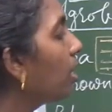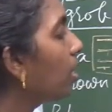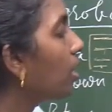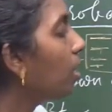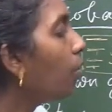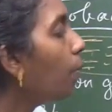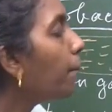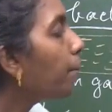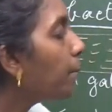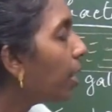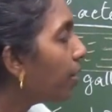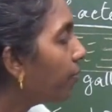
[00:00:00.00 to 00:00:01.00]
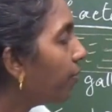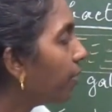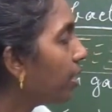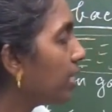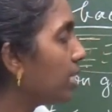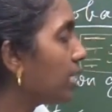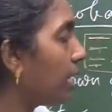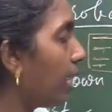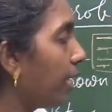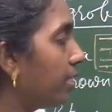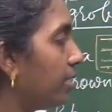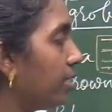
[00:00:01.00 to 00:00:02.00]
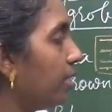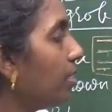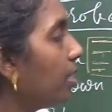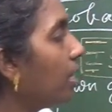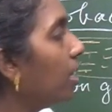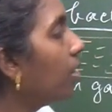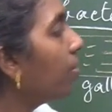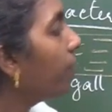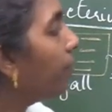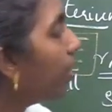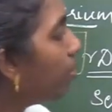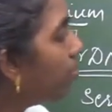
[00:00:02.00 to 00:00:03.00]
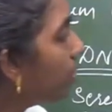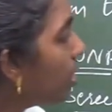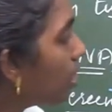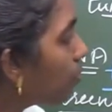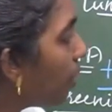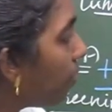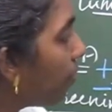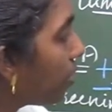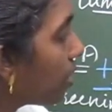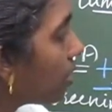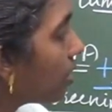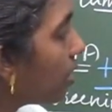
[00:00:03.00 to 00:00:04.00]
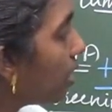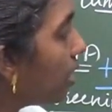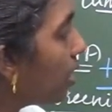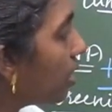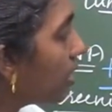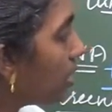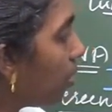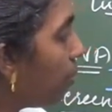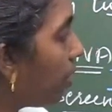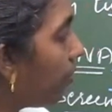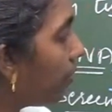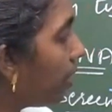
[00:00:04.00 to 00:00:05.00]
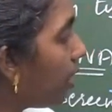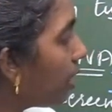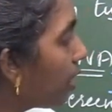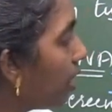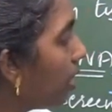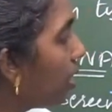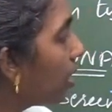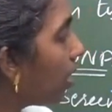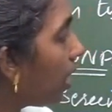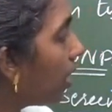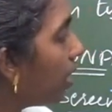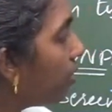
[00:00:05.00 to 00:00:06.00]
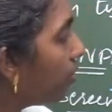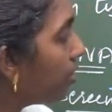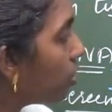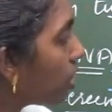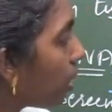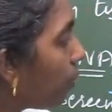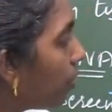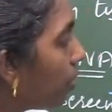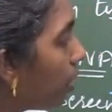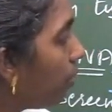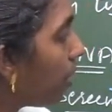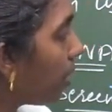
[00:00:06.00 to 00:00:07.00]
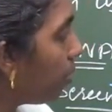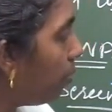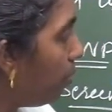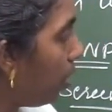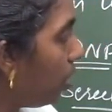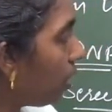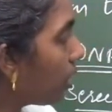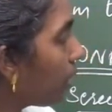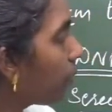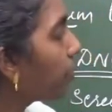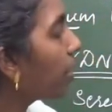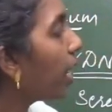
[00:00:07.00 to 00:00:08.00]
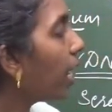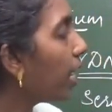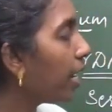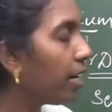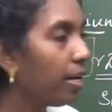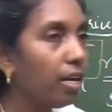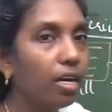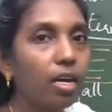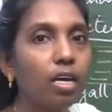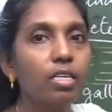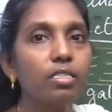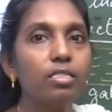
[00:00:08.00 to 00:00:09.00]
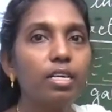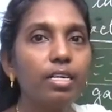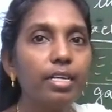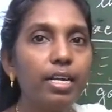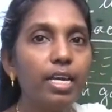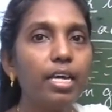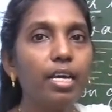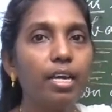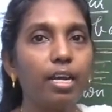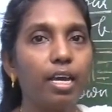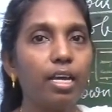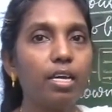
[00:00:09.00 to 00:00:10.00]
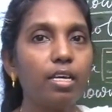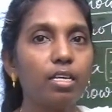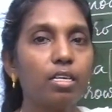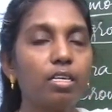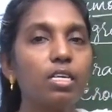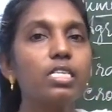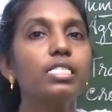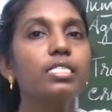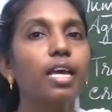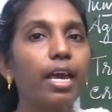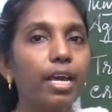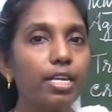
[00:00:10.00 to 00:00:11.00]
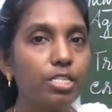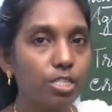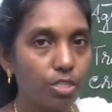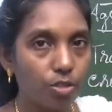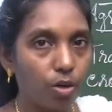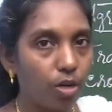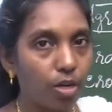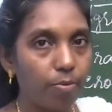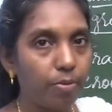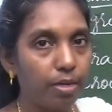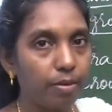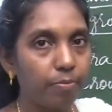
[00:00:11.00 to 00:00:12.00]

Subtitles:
Now, buffer is selected. From this buffer, see here is the buffer and which is supported by a block, and the DNA is insoluble.